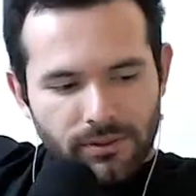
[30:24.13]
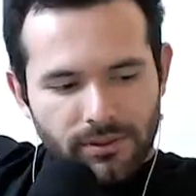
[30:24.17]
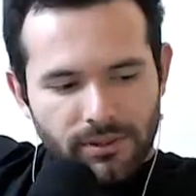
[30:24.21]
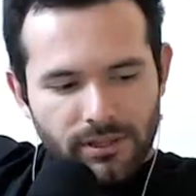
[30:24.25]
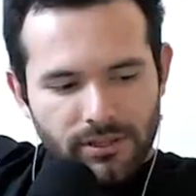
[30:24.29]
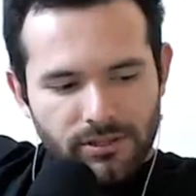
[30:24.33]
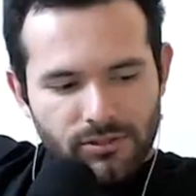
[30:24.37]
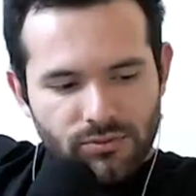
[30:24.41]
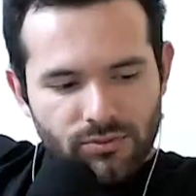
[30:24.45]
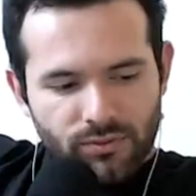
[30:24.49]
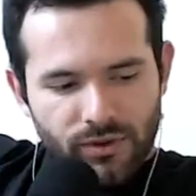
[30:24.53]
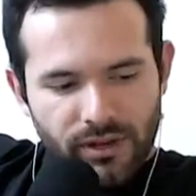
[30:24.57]

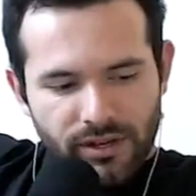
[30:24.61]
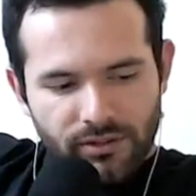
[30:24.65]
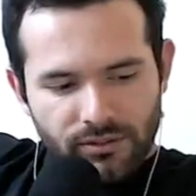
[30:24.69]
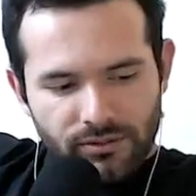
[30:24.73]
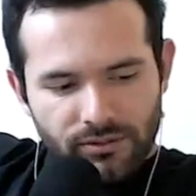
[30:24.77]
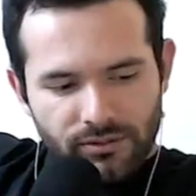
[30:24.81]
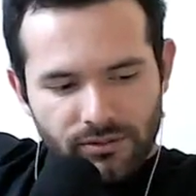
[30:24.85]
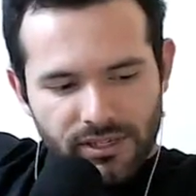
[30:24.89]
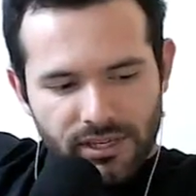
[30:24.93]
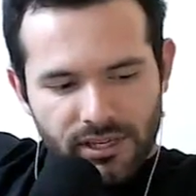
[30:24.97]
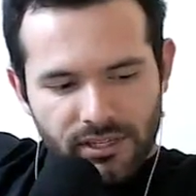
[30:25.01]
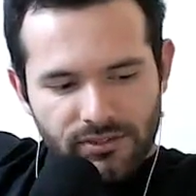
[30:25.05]
with this
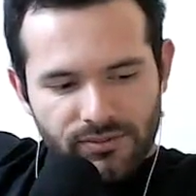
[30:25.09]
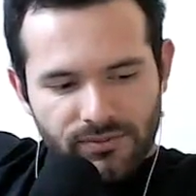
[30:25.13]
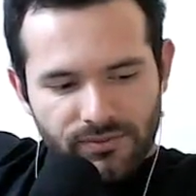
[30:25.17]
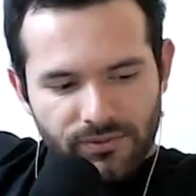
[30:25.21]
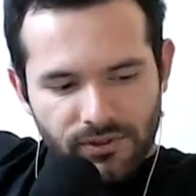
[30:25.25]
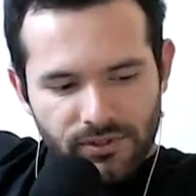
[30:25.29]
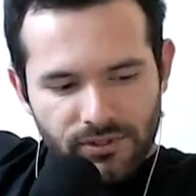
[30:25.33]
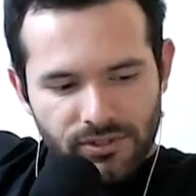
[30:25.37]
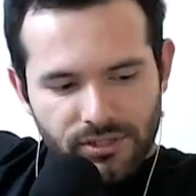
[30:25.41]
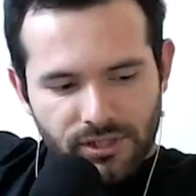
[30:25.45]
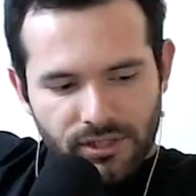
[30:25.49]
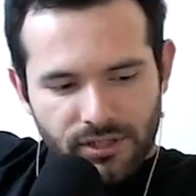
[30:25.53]
Reynolds gets
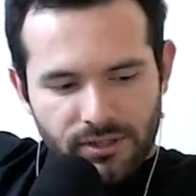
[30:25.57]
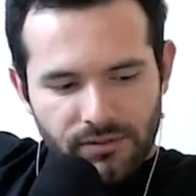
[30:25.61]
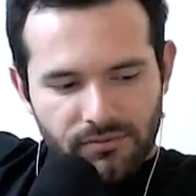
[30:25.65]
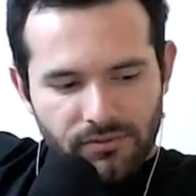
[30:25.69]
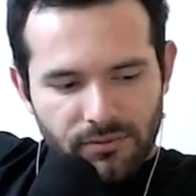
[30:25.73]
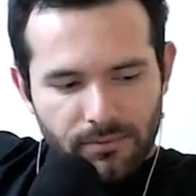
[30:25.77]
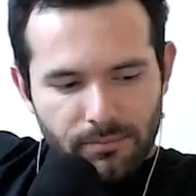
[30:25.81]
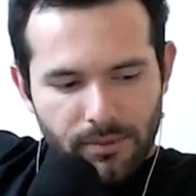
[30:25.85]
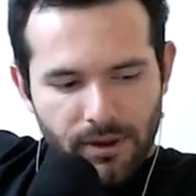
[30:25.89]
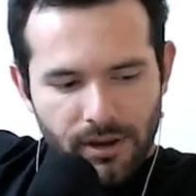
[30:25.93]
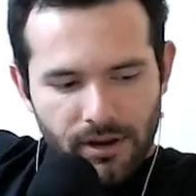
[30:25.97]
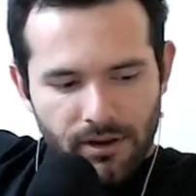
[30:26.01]
first
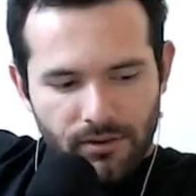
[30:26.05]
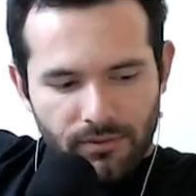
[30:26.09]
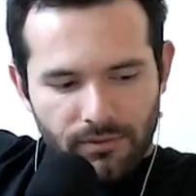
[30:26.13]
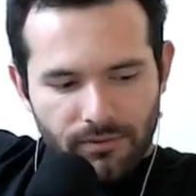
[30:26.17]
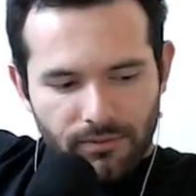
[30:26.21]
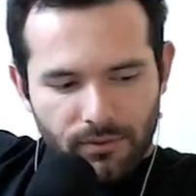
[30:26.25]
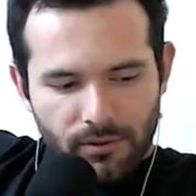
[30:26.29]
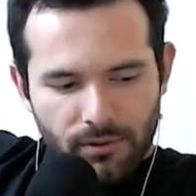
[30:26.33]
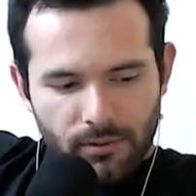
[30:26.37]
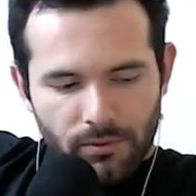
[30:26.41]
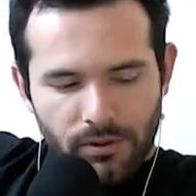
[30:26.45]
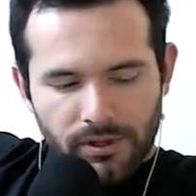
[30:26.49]
clip for Baker
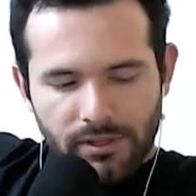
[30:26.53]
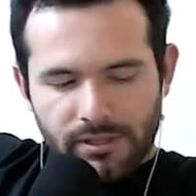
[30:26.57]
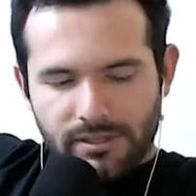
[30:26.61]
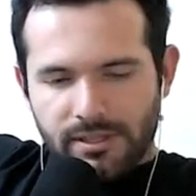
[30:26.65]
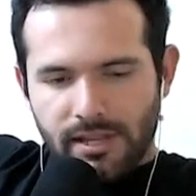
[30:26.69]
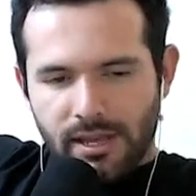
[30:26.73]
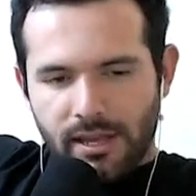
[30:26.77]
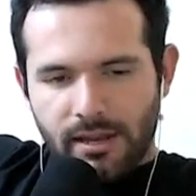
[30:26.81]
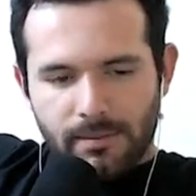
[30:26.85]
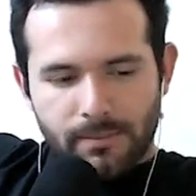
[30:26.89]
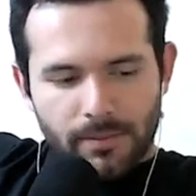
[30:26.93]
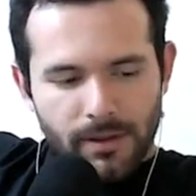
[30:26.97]
4. What is
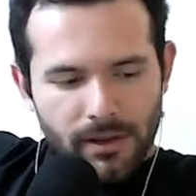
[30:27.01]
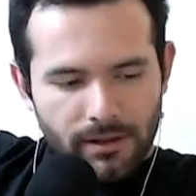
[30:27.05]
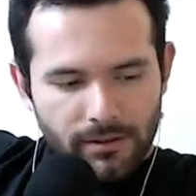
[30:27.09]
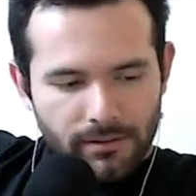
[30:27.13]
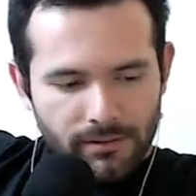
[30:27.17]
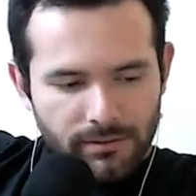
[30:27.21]
that about?